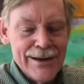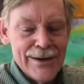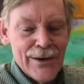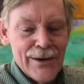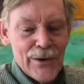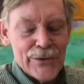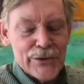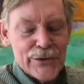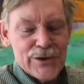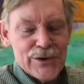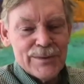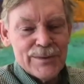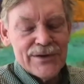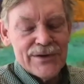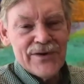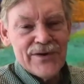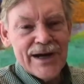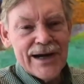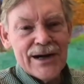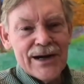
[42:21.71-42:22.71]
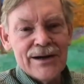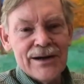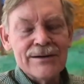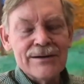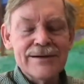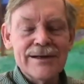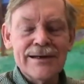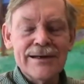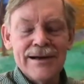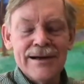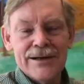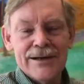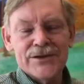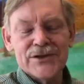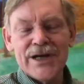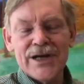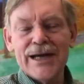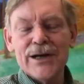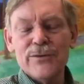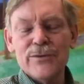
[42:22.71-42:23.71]
Although, to be fair,
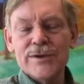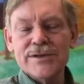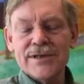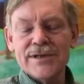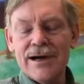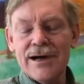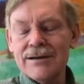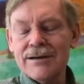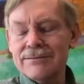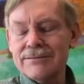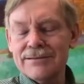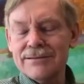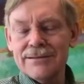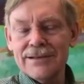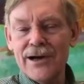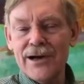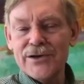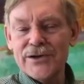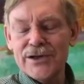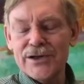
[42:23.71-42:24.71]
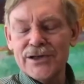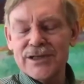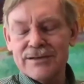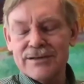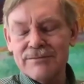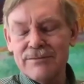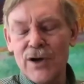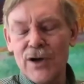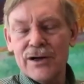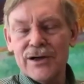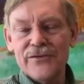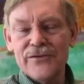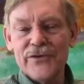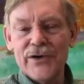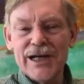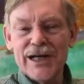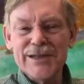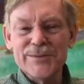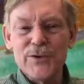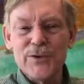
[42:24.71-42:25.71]
China was our largest market for
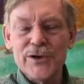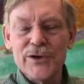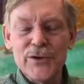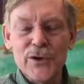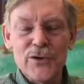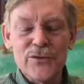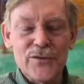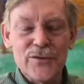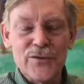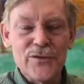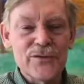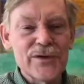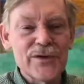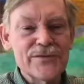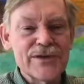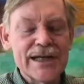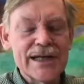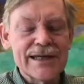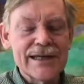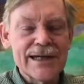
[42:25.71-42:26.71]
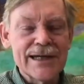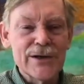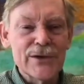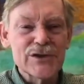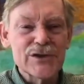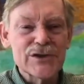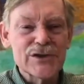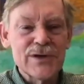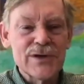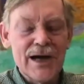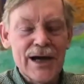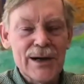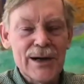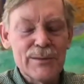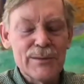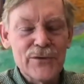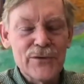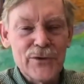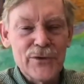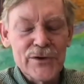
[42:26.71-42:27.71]
export growth for 15 years
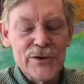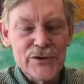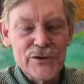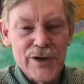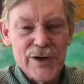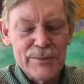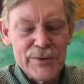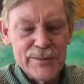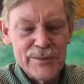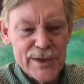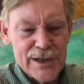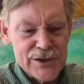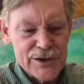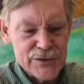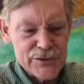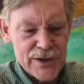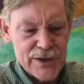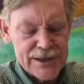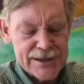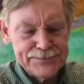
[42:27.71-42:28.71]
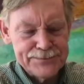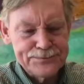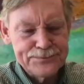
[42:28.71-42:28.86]
before the Trump administration.